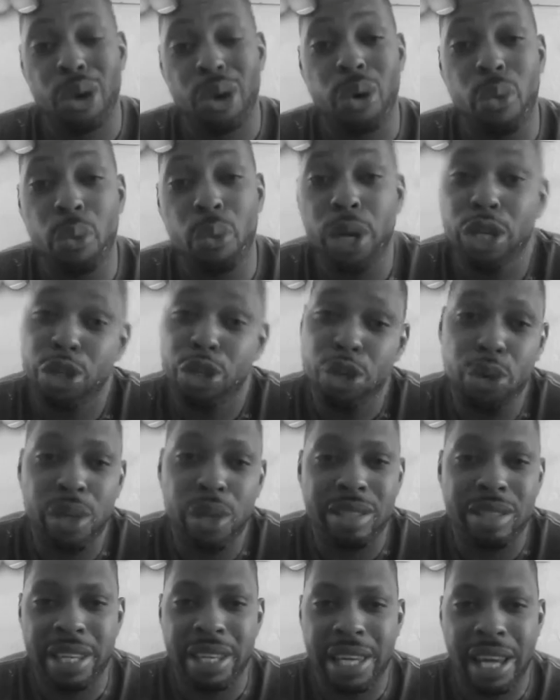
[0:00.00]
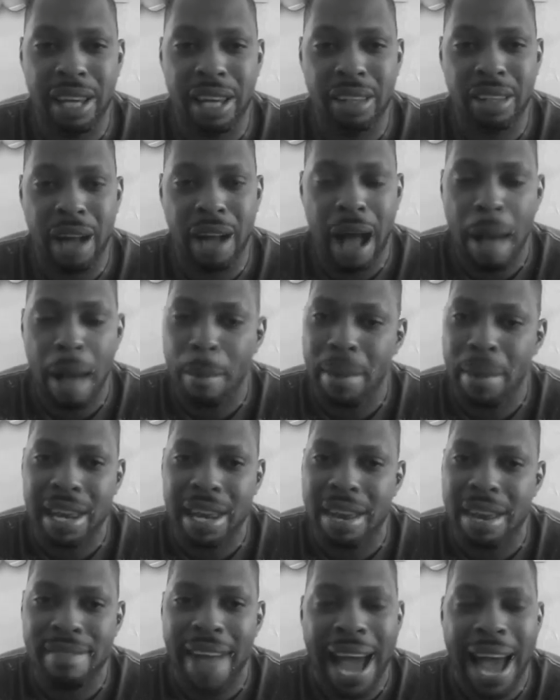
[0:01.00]
We'll do it together. I
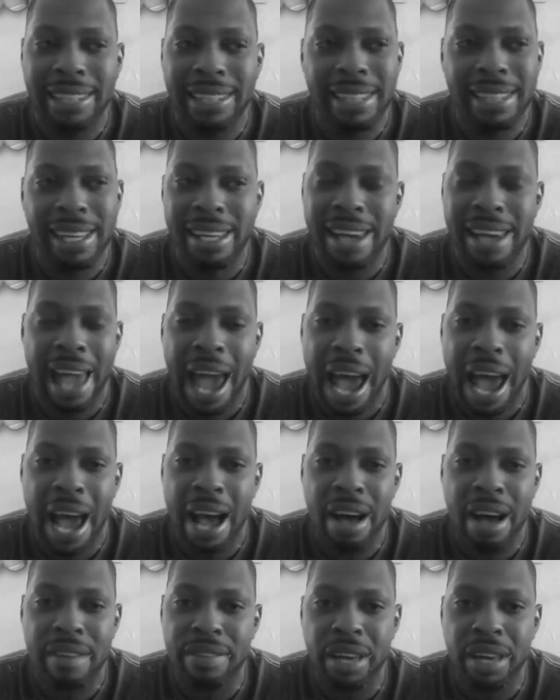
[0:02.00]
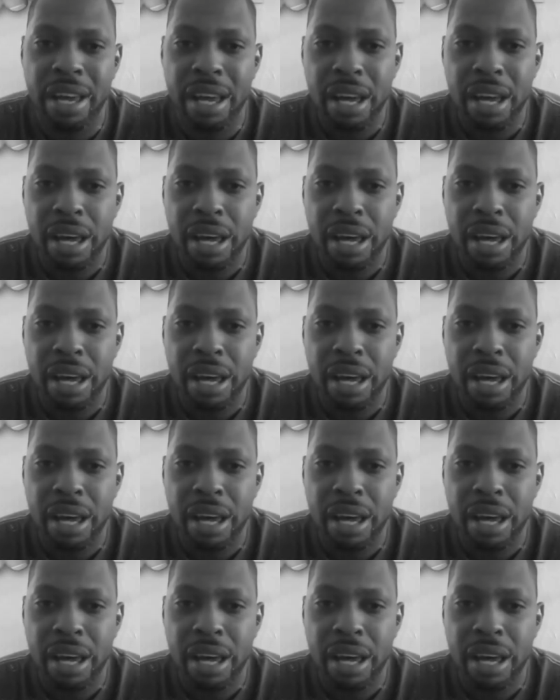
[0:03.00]
mean, if I didn't have